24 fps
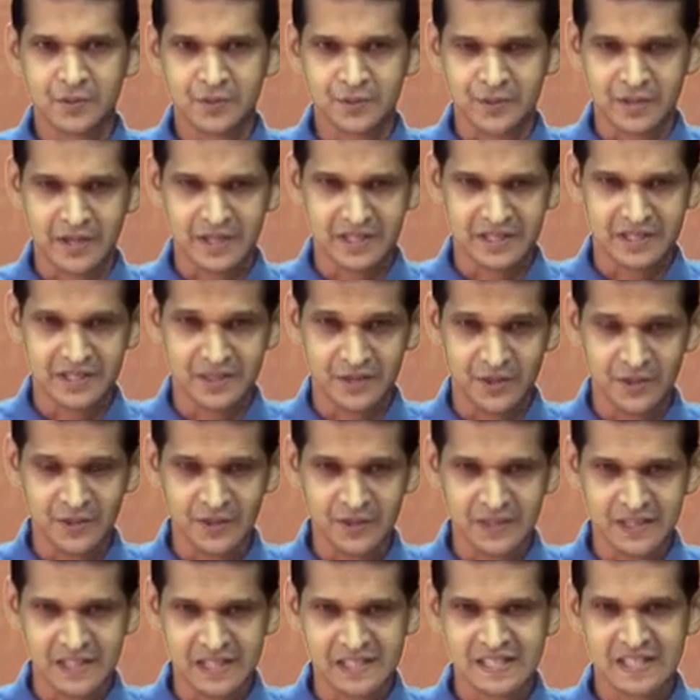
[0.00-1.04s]
to write a
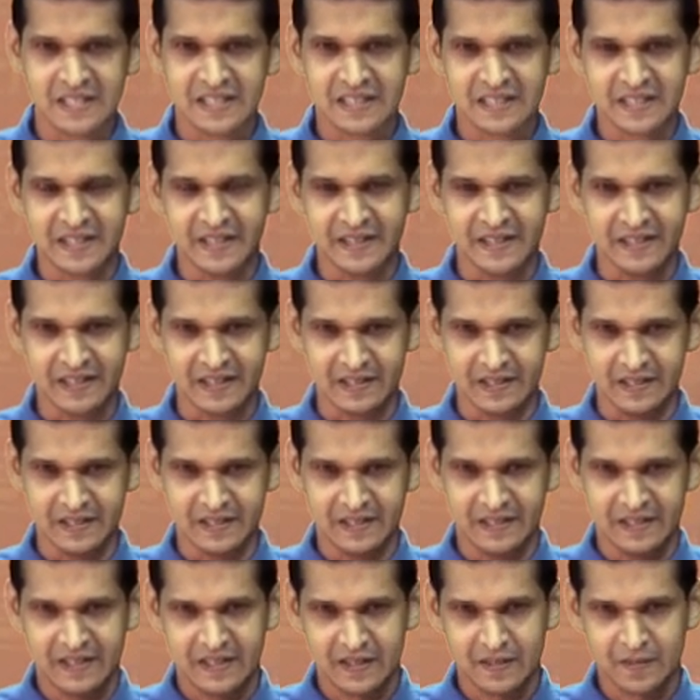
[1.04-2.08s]
notice
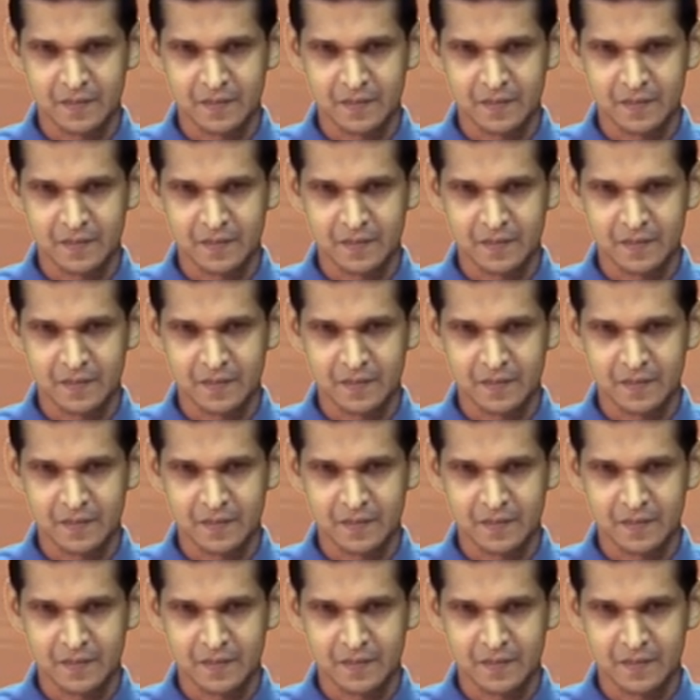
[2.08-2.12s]
correctly.